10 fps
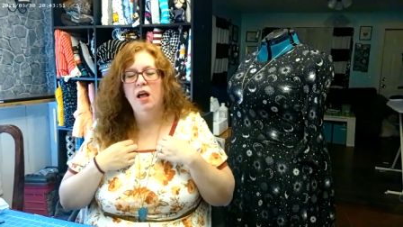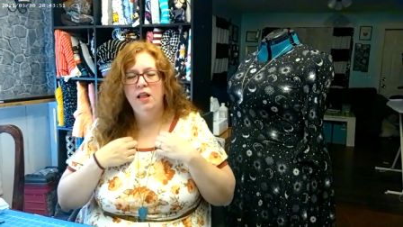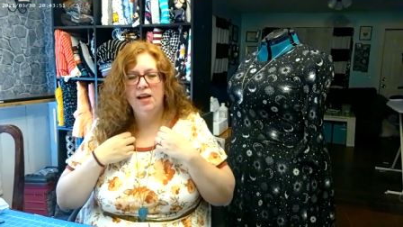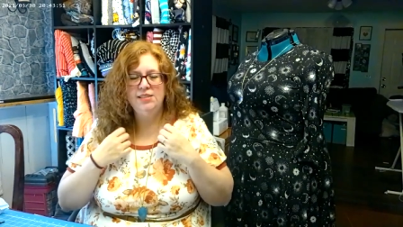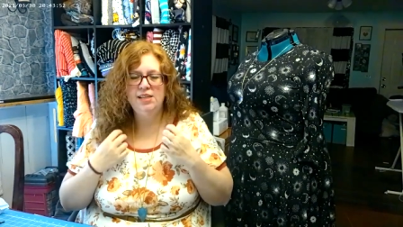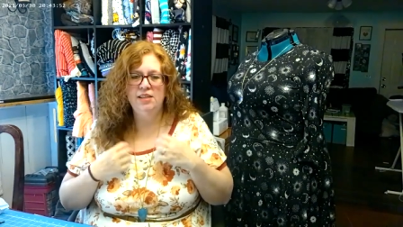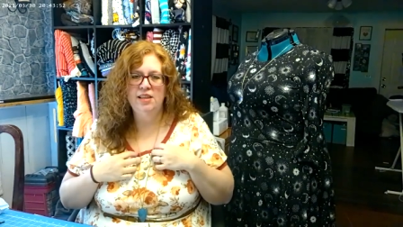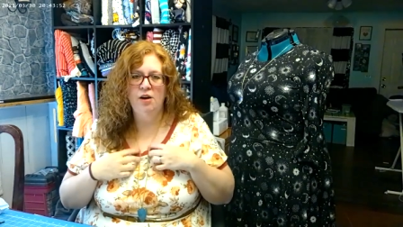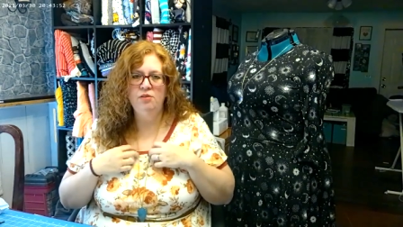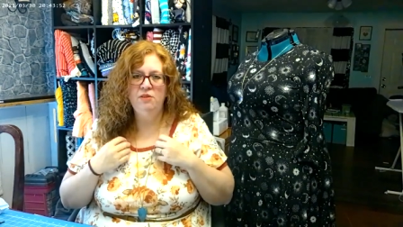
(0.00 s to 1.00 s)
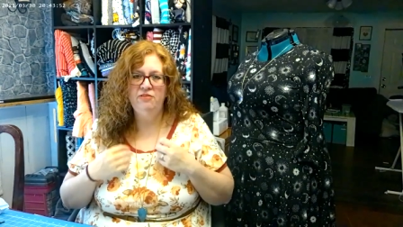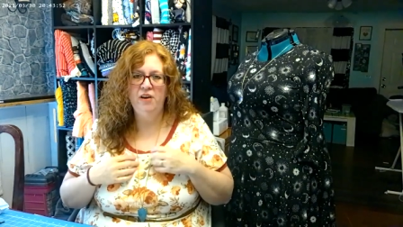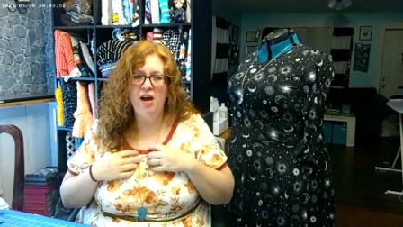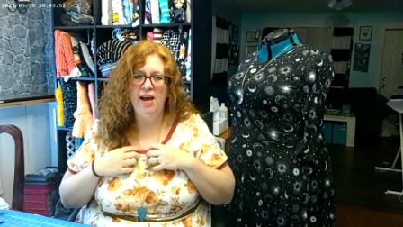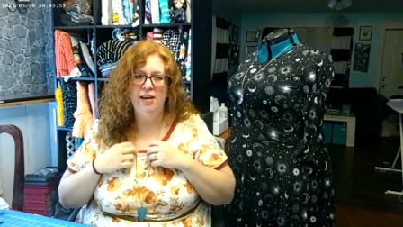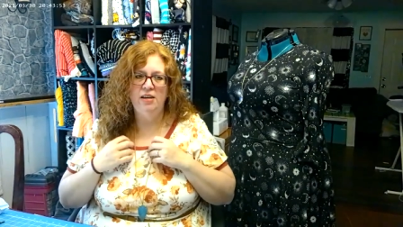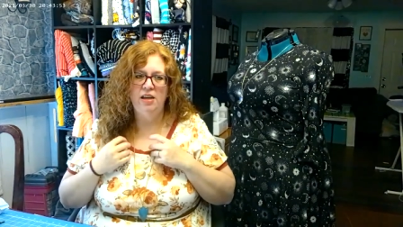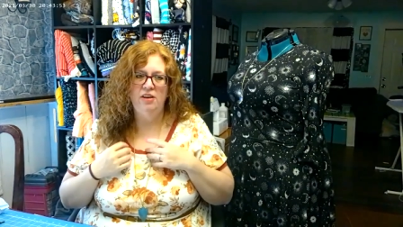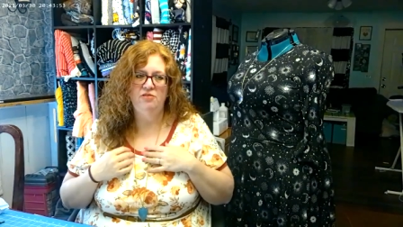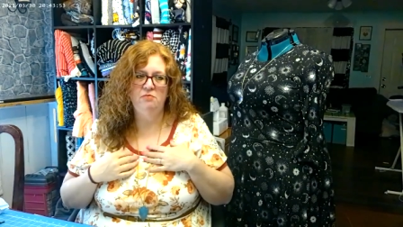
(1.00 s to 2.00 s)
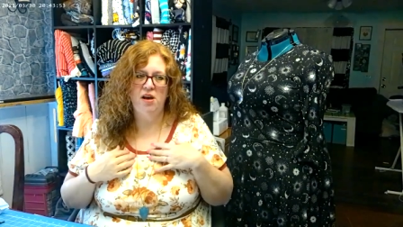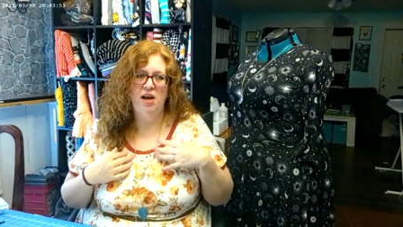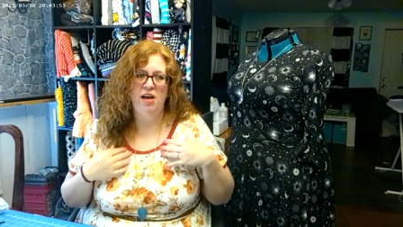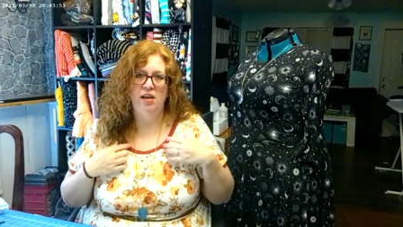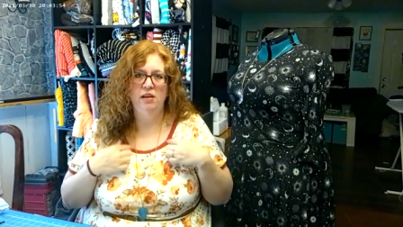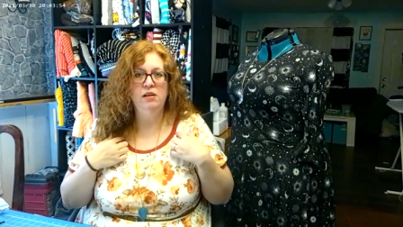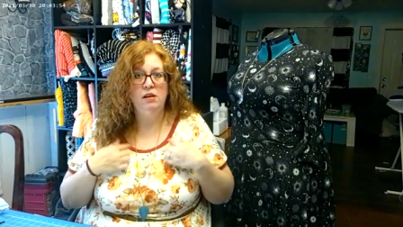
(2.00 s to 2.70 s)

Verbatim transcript: Like I said, that would be fine if my